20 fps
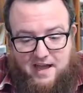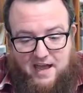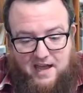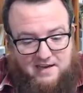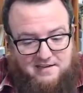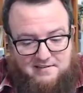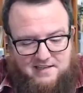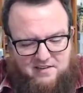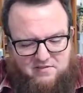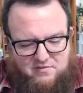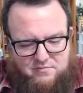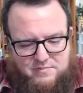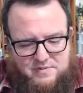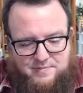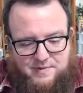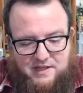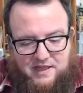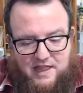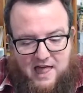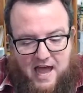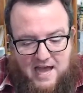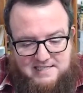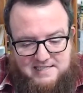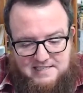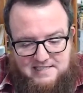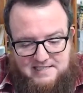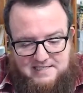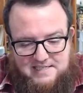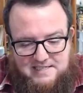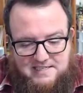and give him some
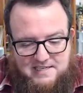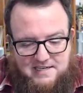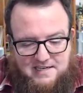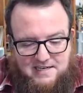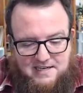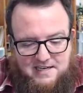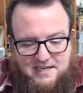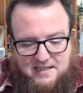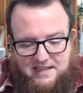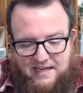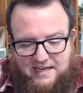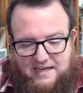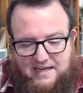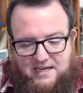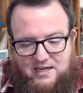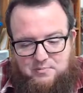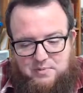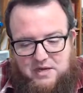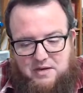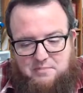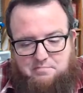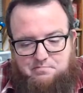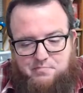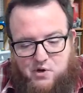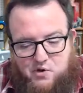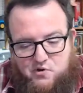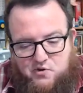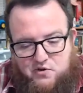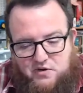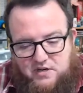glasses, like he could be a
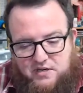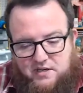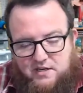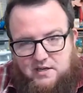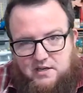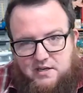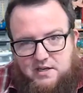Boone,